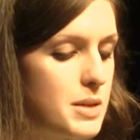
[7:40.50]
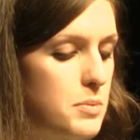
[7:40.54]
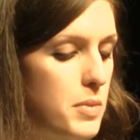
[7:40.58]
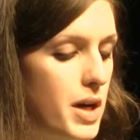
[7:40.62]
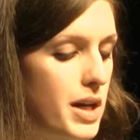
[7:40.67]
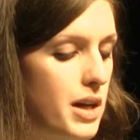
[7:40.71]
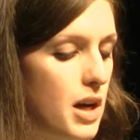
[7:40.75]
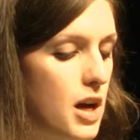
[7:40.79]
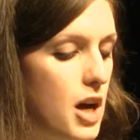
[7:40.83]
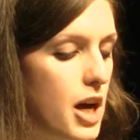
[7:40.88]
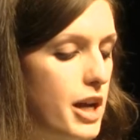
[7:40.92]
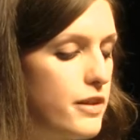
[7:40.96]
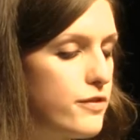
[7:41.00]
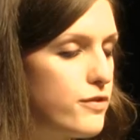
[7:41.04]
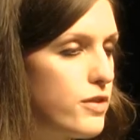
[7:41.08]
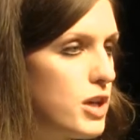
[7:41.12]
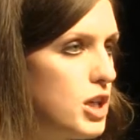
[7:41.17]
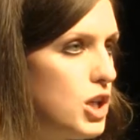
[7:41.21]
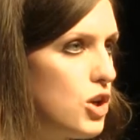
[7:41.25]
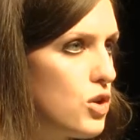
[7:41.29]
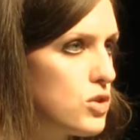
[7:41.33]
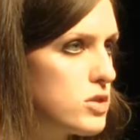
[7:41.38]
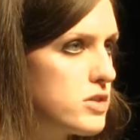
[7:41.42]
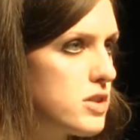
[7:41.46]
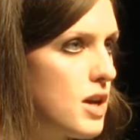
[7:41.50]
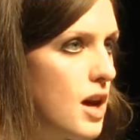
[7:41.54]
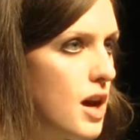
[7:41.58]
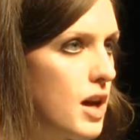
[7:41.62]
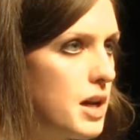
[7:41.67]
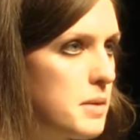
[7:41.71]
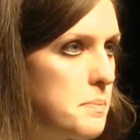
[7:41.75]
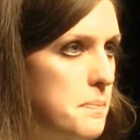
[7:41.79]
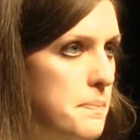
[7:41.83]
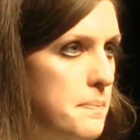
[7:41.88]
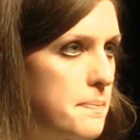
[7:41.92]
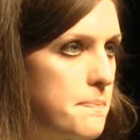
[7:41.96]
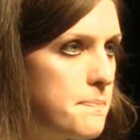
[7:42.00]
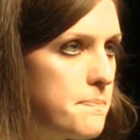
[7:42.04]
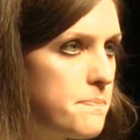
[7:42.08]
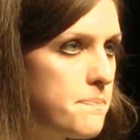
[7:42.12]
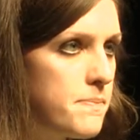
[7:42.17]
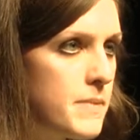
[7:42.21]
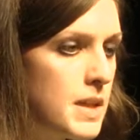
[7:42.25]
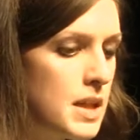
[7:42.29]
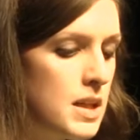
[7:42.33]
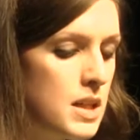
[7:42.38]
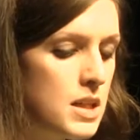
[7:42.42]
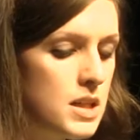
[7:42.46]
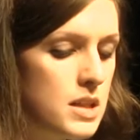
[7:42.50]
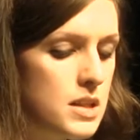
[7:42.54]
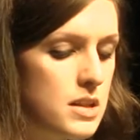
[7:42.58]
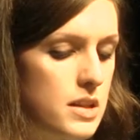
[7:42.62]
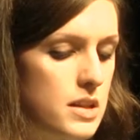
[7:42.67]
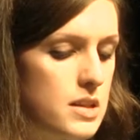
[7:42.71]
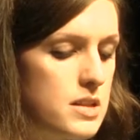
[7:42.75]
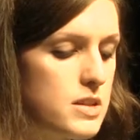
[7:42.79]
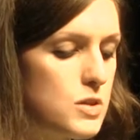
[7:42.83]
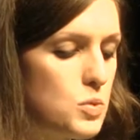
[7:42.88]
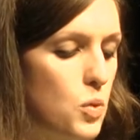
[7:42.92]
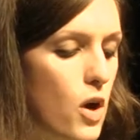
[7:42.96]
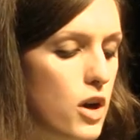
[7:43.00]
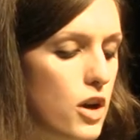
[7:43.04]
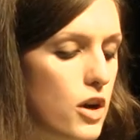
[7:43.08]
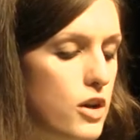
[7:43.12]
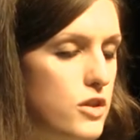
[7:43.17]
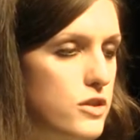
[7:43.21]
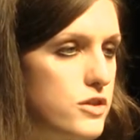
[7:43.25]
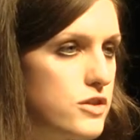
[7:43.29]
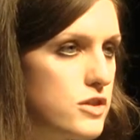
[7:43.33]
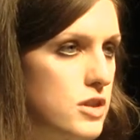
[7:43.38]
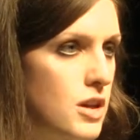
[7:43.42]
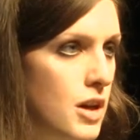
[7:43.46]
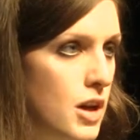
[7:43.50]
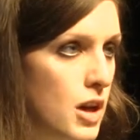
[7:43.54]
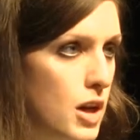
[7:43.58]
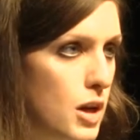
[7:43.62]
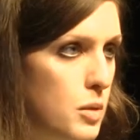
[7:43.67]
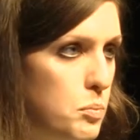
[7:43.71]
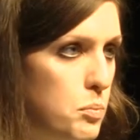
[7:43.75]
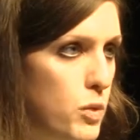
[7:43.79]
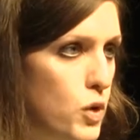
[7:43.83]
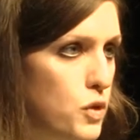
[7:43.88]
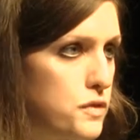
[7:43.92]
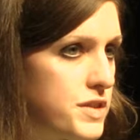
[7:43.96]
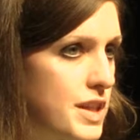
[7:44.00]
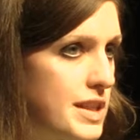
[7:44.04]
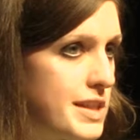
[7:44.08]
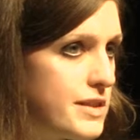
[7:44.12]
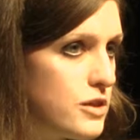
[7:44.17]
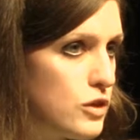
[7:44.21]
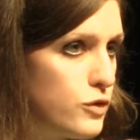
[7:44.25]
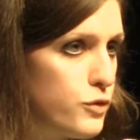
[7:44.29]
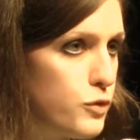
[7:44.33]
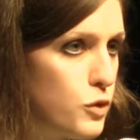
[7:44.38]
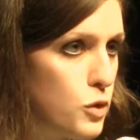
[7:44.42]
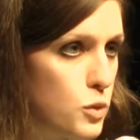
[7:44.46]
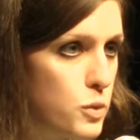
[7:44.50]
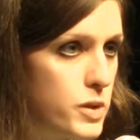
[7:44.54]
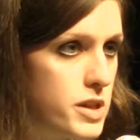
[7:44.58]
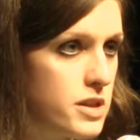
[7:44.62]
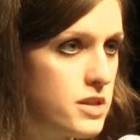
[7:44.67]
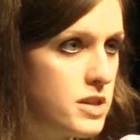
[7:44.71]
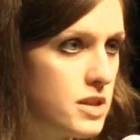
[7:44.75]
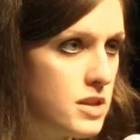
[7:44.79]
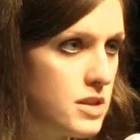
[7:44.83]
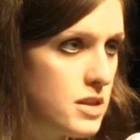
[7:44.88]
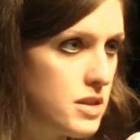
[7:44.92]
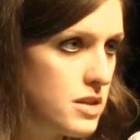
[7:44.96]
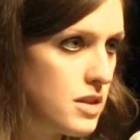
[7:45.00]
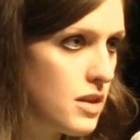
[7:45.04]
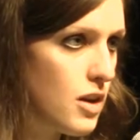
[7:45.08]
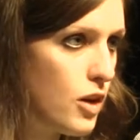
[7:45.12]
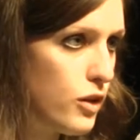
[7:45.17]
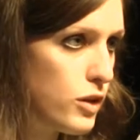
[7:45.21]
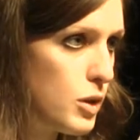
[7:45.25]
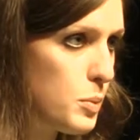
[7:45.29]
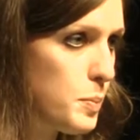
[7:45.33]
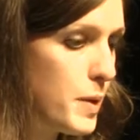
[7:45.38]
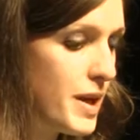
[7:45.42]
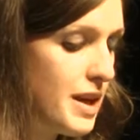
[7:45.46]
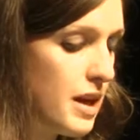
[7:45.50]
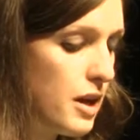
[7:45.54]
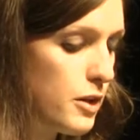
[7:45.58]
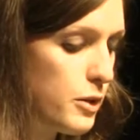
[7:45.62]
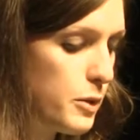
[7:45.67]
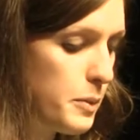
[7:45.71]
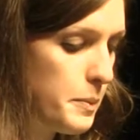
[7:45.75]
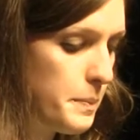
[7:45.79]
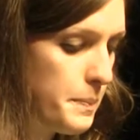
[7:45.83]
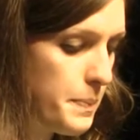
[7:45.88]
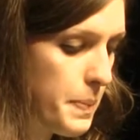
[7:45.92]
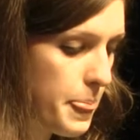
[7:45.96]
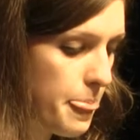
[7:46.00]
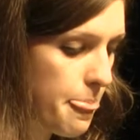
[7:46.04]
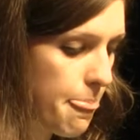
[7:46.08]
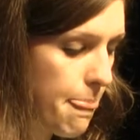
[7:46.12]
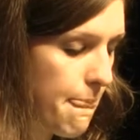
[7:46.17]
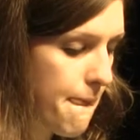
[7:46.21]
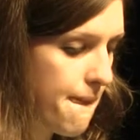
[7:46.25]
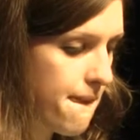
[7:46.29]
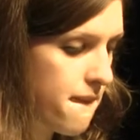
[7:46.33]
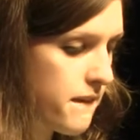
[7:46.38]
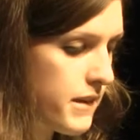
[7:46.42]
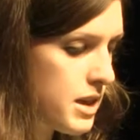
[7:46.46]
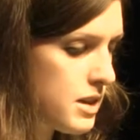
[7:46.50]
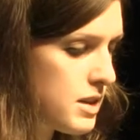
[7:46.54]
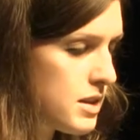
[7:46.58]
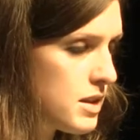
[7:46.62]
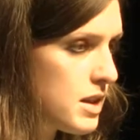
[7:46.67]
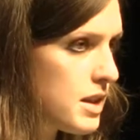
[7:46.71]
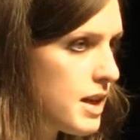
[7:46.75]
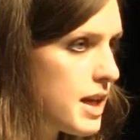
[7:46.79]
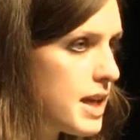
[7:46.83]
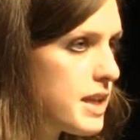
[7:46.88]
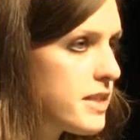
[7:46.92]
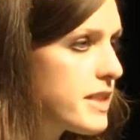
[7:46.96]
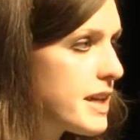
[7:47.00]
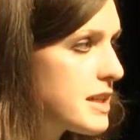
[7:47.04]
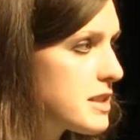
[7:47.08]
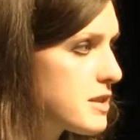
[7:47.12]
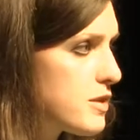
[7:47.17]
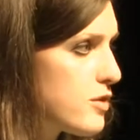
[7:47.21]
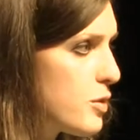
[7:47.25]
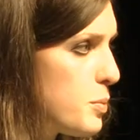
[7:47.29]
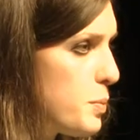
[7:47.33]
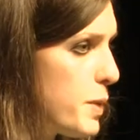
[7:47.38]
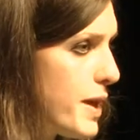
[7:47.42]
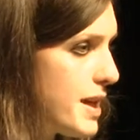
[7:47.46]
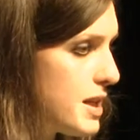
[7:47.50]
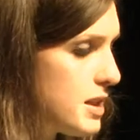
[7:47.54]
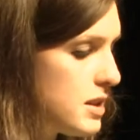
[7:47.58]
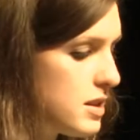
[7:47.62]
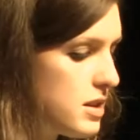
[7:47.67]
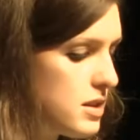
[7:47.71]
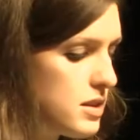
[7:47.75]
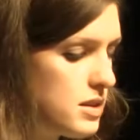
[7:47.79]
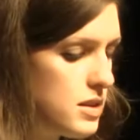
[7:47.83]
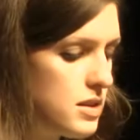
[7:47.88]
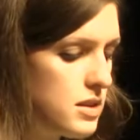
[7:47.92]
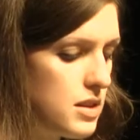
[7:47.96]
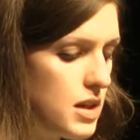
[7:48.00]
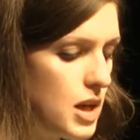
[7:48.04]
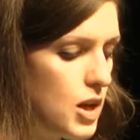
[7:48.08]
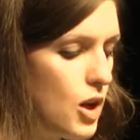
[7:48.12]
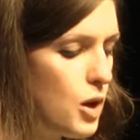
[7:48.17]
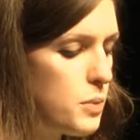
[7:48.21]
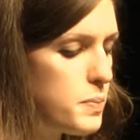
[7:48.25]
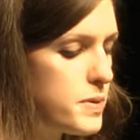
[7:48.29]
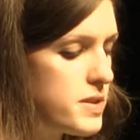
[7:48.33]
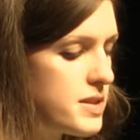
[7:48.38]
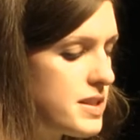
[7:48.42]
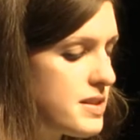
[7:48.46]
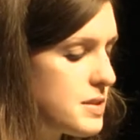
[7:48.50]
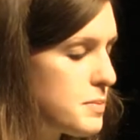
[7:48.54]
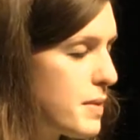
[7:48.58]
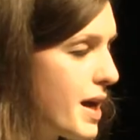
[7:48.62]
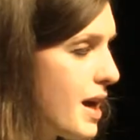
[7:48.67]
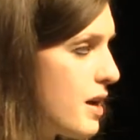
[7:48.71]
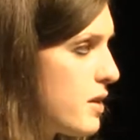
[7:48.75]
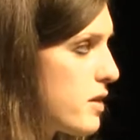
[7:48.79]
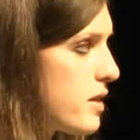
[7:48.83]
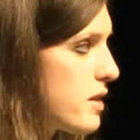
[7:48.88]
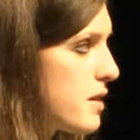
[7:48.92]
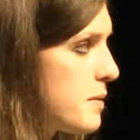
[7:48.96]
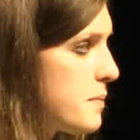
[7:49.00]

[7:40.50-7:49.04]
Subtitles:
in my eye for a long time, then swallows and moves a little forward on the pillow. He thinks for a bit and opens his mouth.